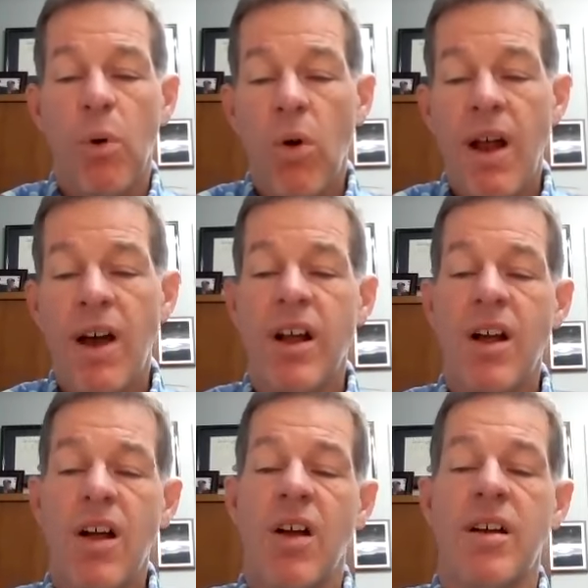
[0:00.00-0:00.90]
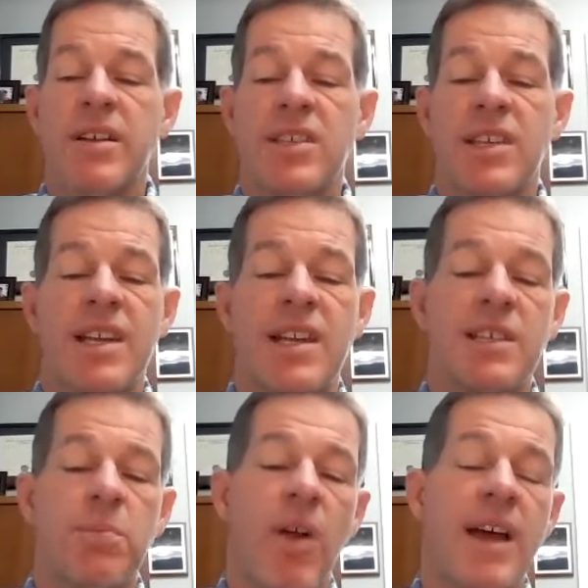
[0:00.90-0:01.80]
pour out our hearts in
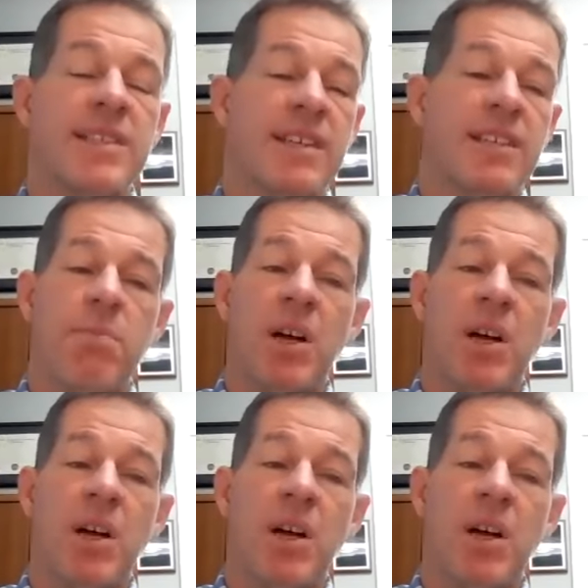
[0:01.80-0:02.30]
his presence,